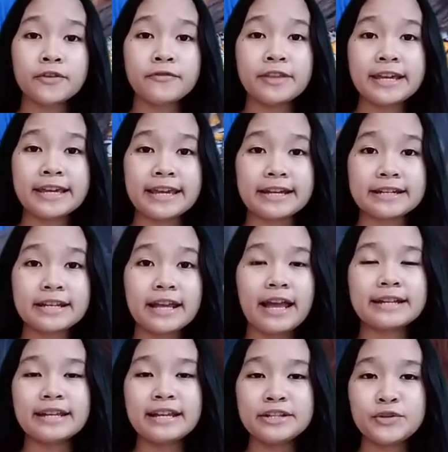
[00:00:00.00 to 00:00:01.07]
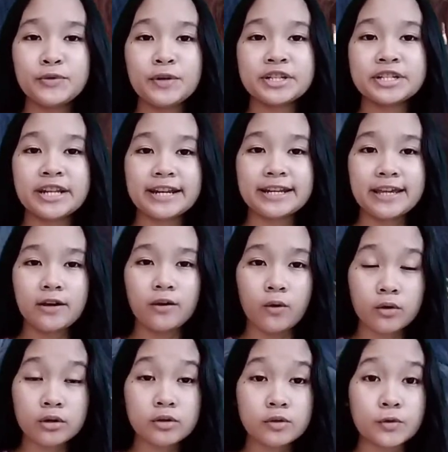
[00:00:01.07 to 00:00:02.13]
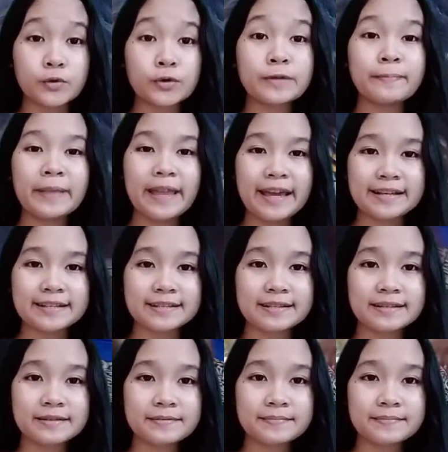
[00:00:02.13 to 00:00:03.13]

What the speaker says: of the heat and into a shady or cool place.